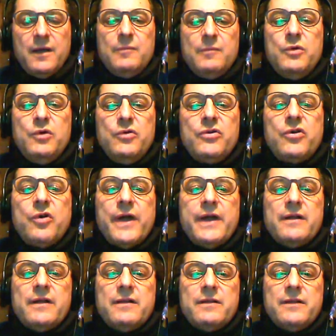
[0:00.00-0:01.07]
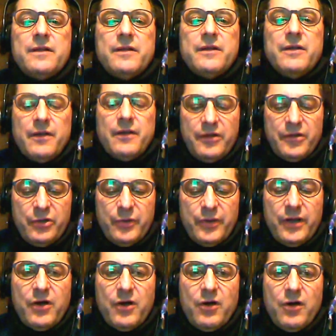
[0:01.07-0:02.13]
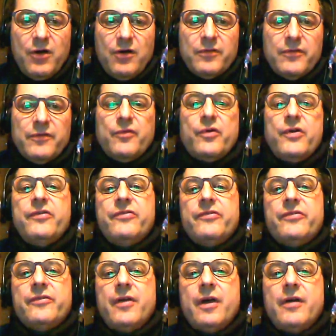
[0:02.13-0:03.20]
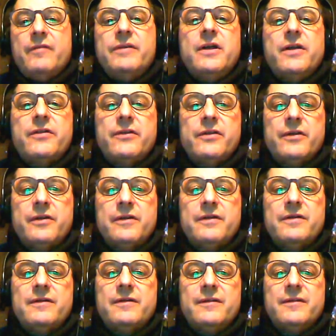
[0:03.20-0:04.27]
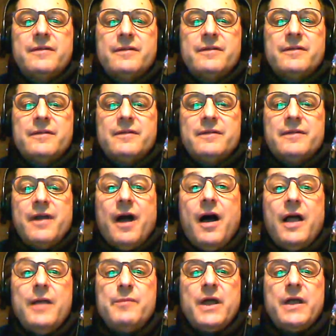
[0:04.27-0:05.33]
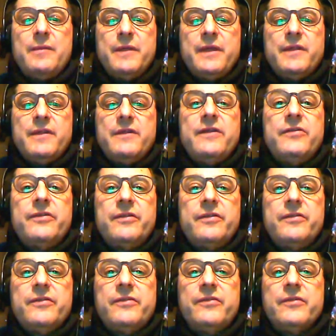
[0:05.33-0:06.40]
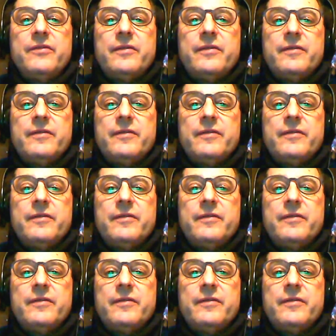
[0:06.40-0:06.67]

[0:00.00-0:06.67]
Moon cradled, you recall the voice of another. I might be the distance.